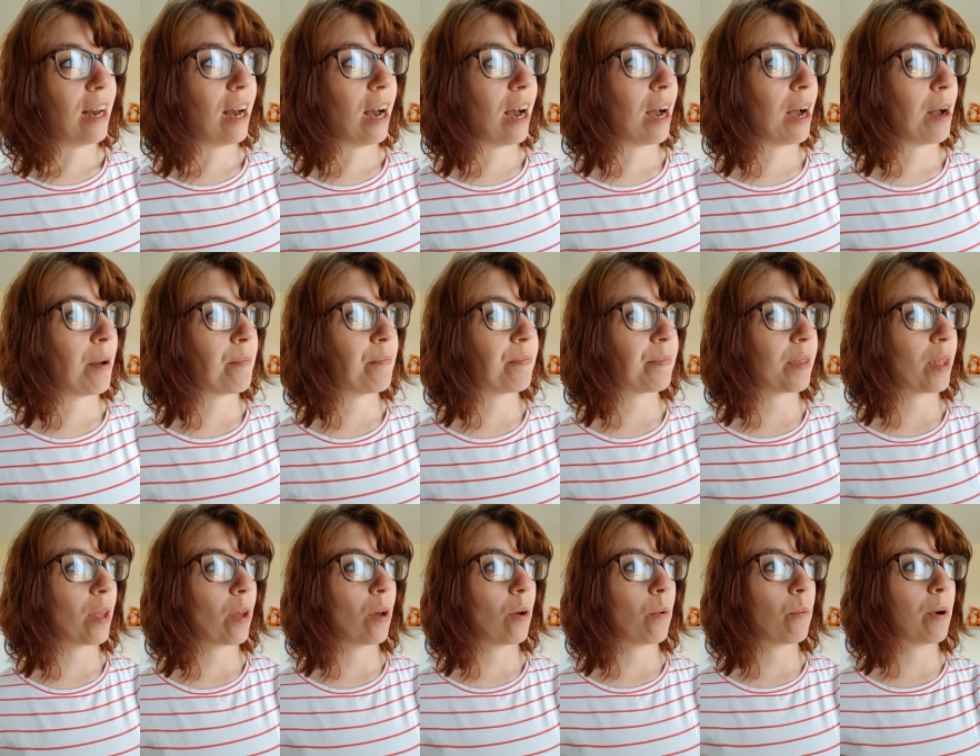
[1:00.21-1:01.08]

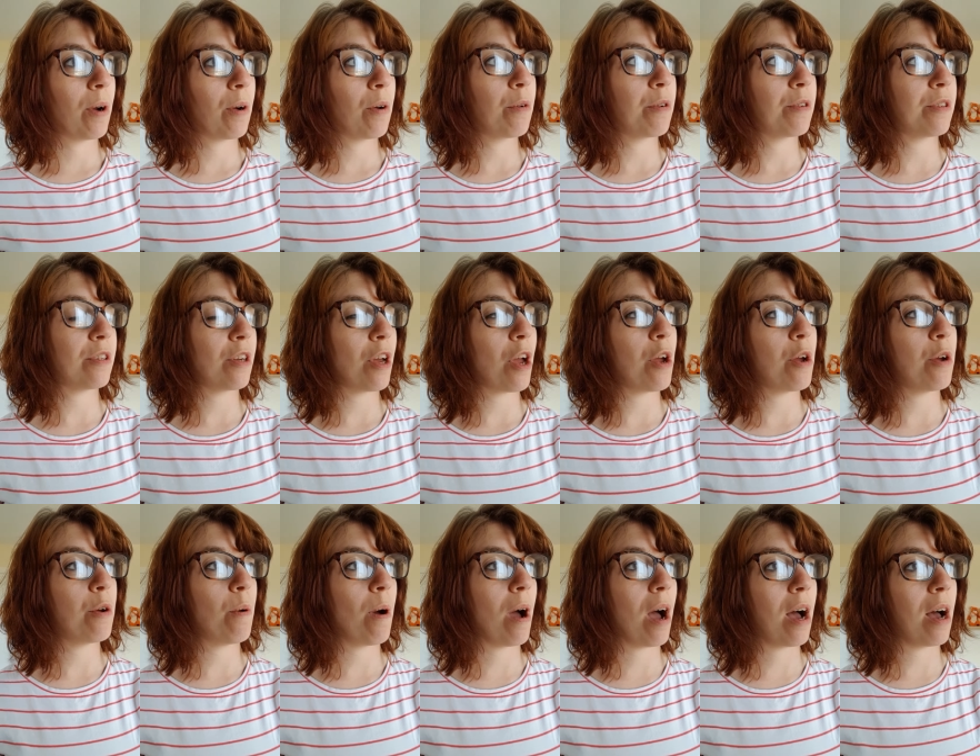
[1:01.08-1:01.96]
Um, we're
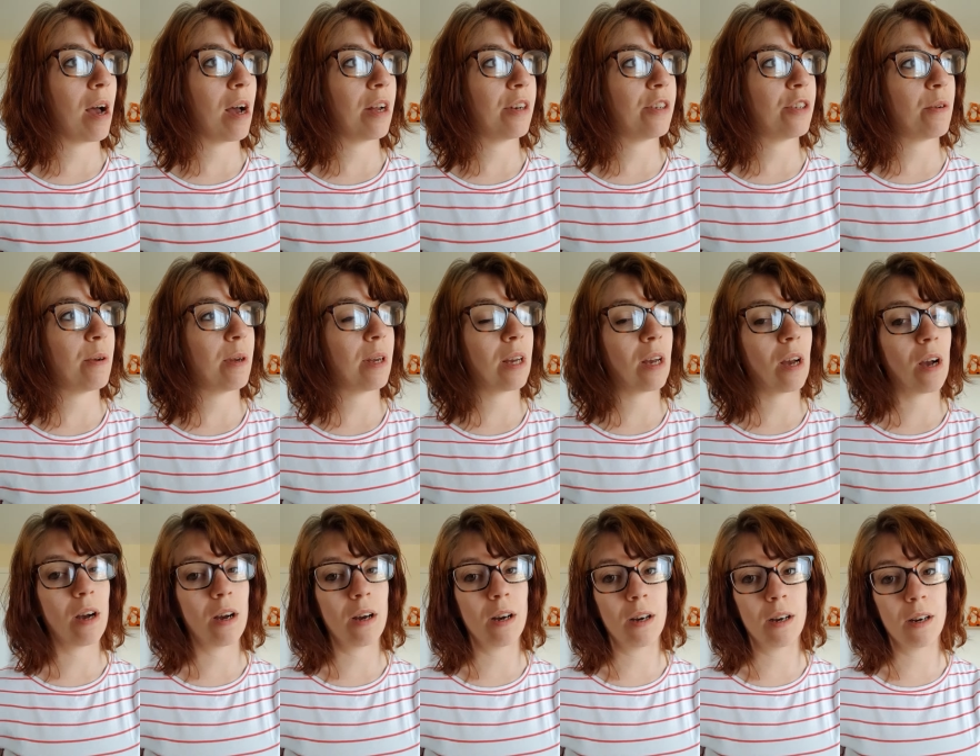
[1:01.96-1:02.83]
also uh, doing
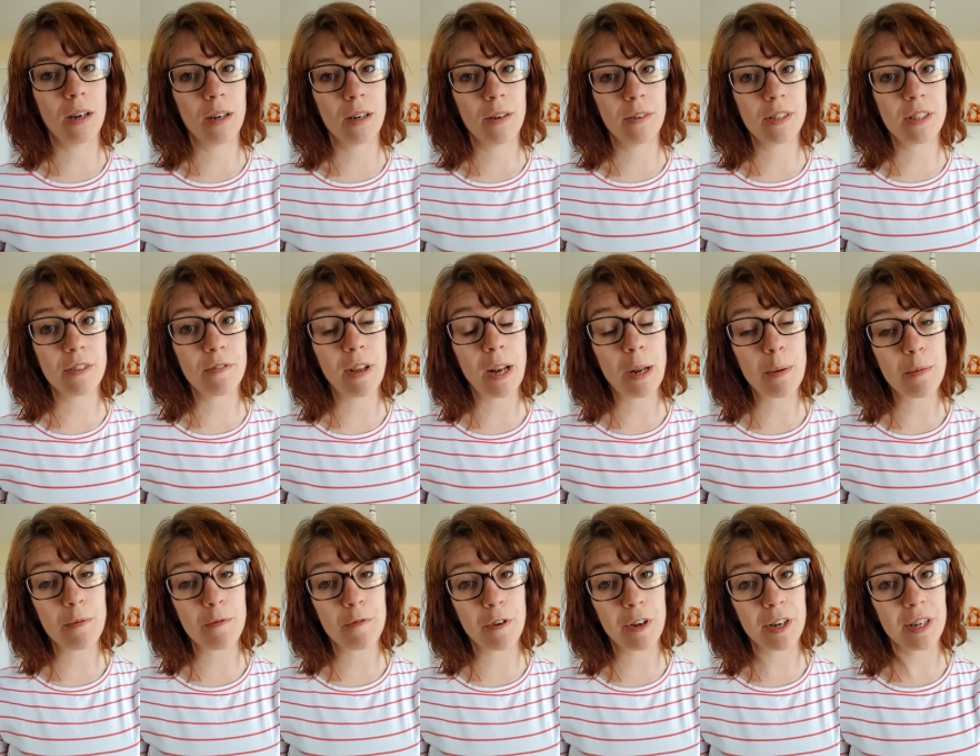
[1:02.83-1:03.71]
our
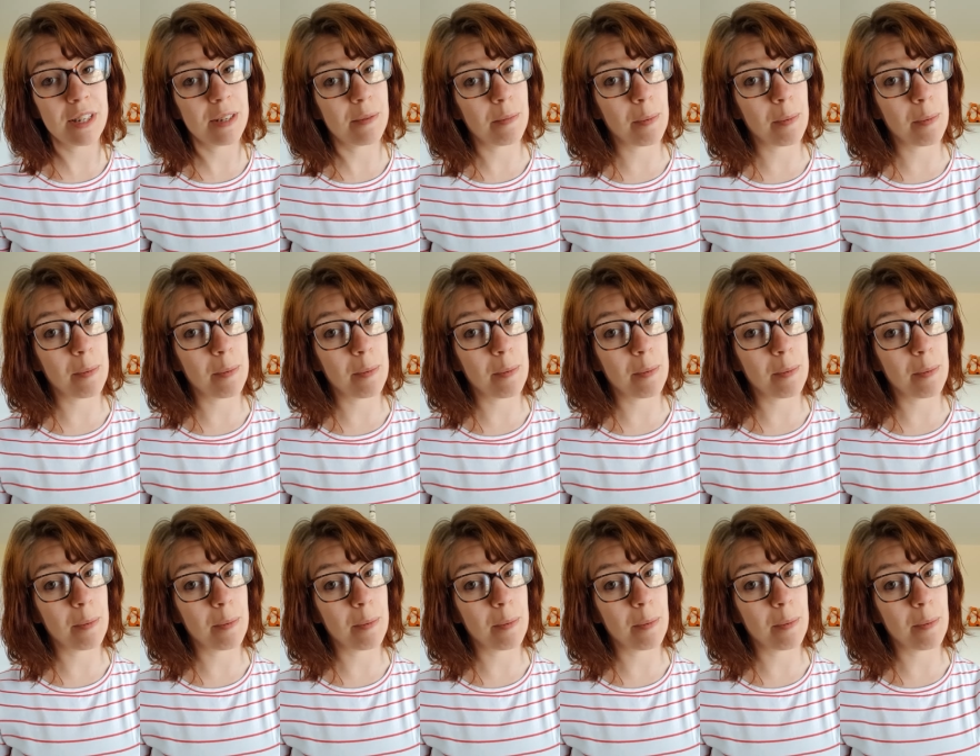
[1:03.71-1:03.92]
development fund a